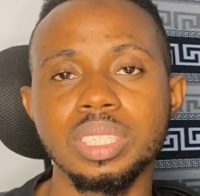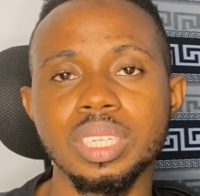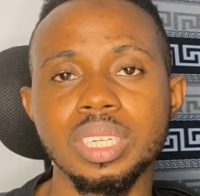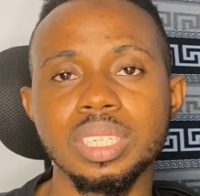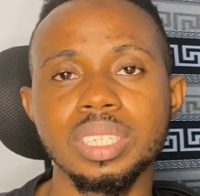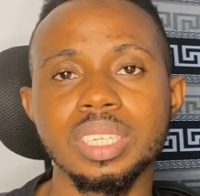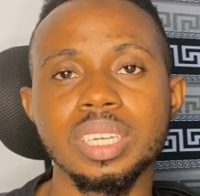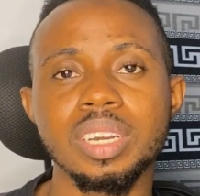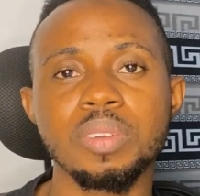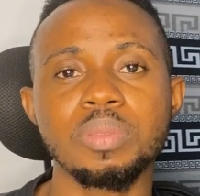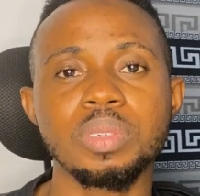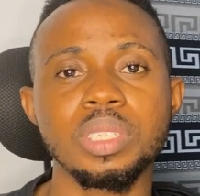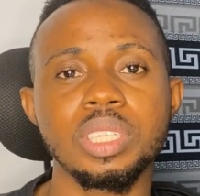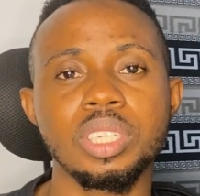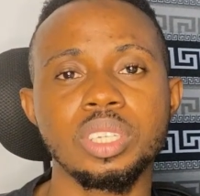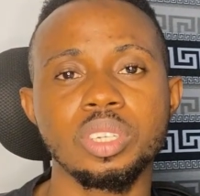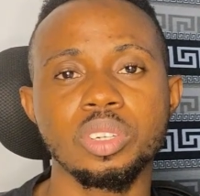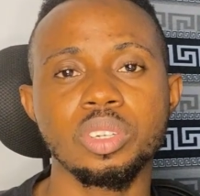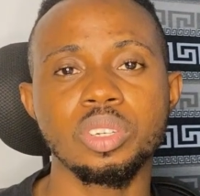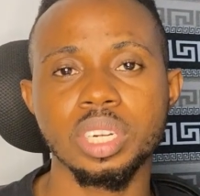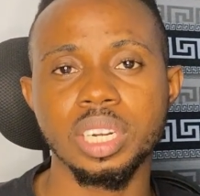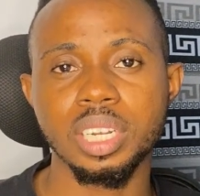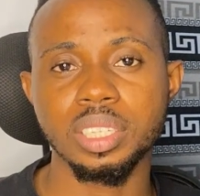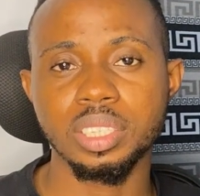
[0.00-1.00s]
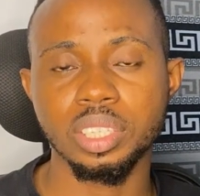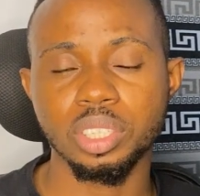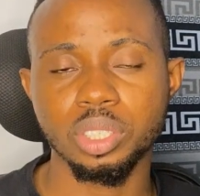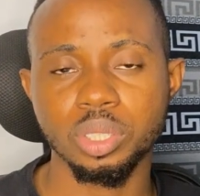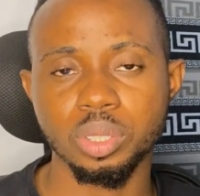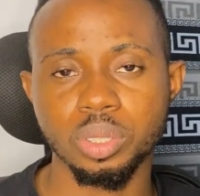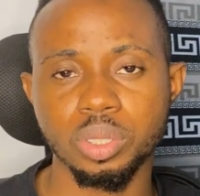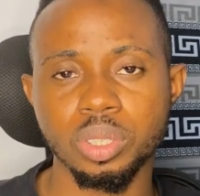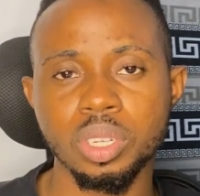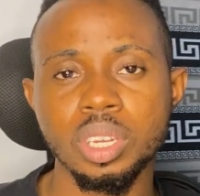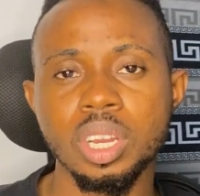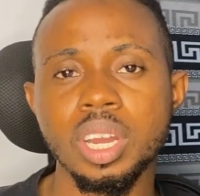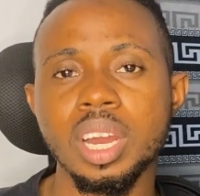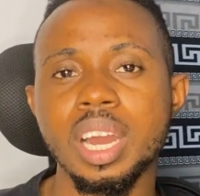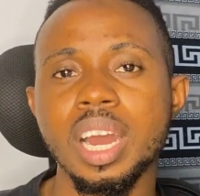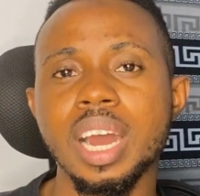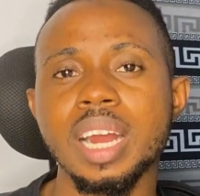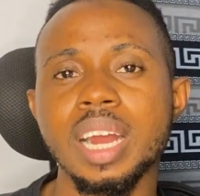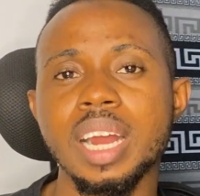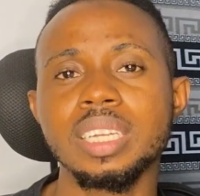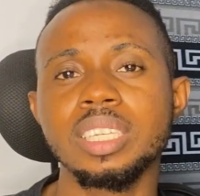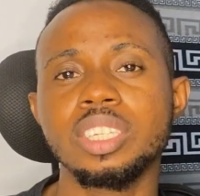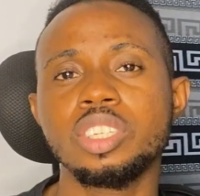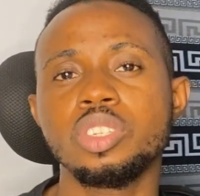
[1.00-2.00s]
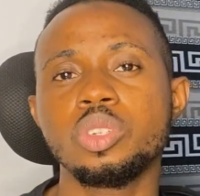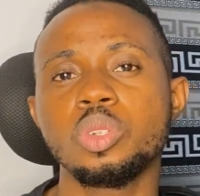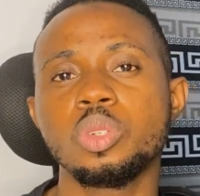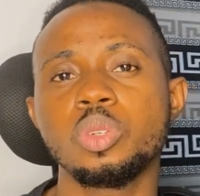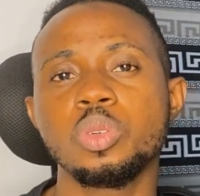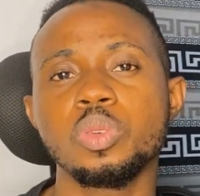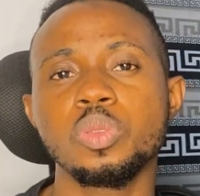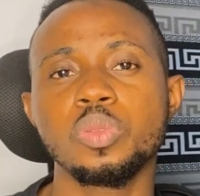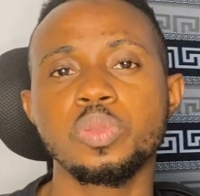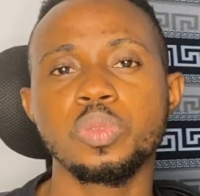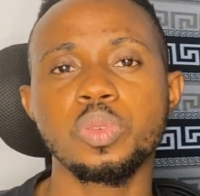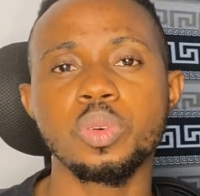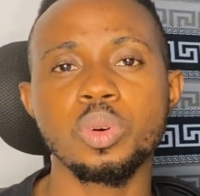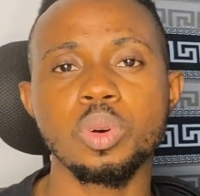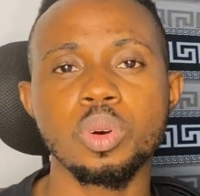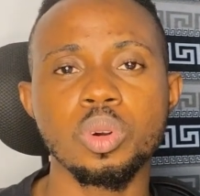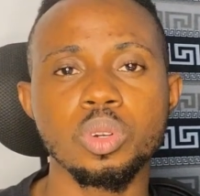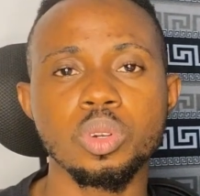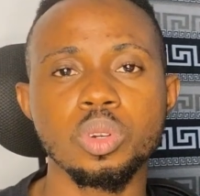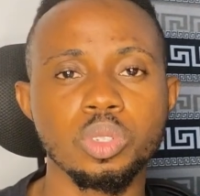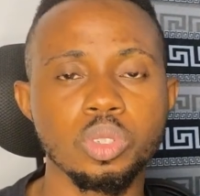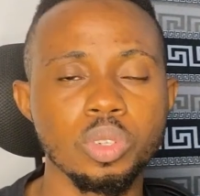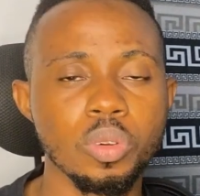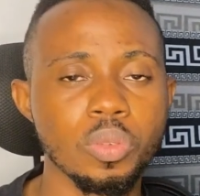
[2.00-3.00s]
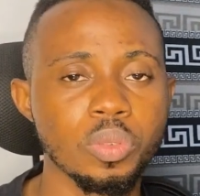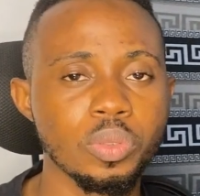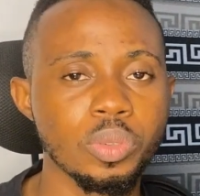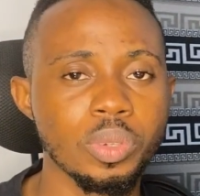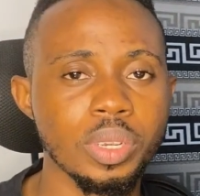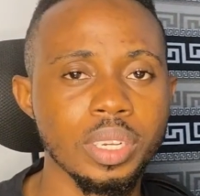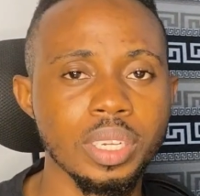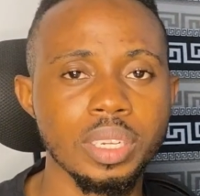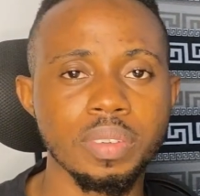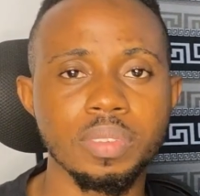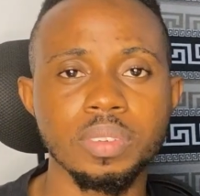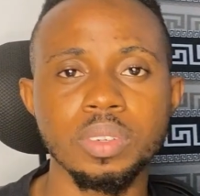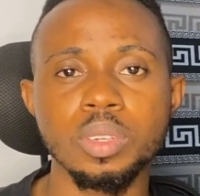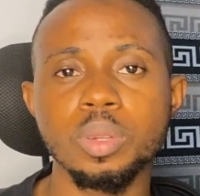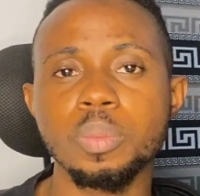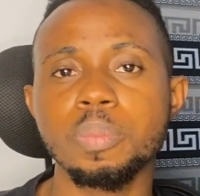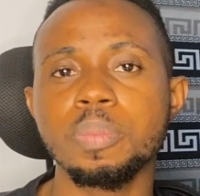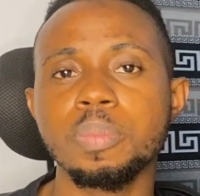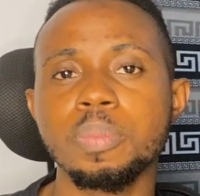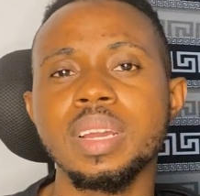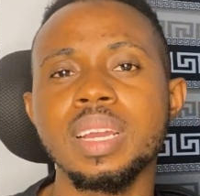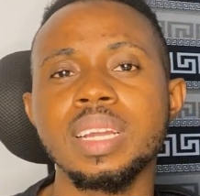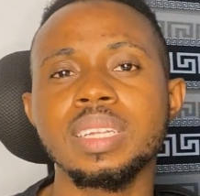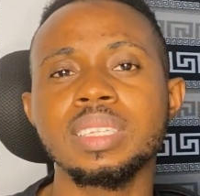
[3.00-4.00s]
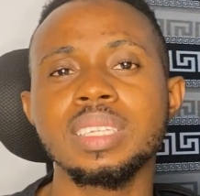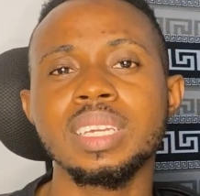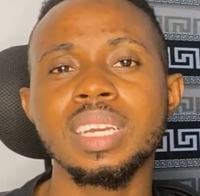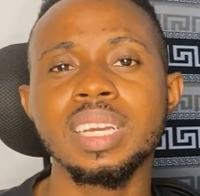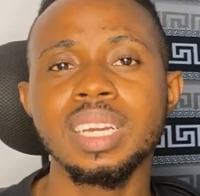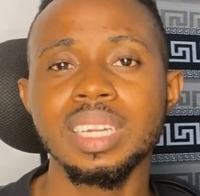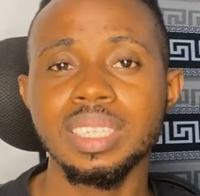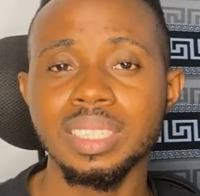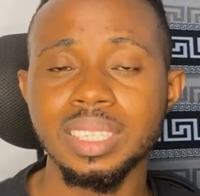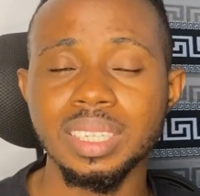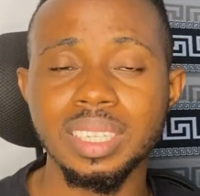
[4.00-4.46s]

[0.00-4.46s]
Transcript: with data within the organization and this is useful for software development,